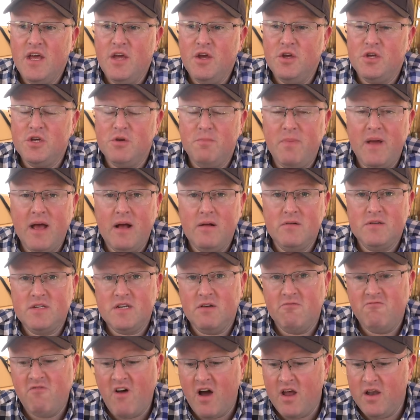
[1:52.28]
you should be able
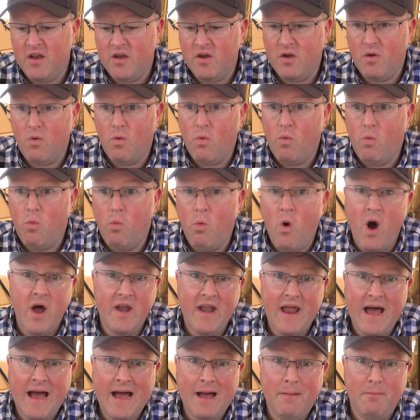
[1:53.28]
to run
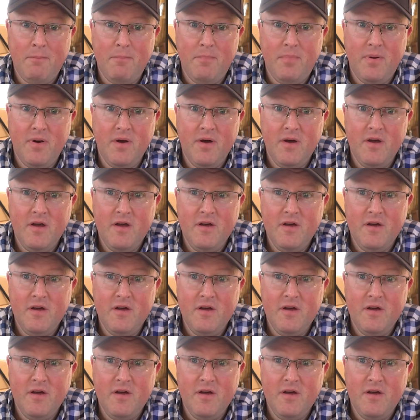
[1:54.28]
one amp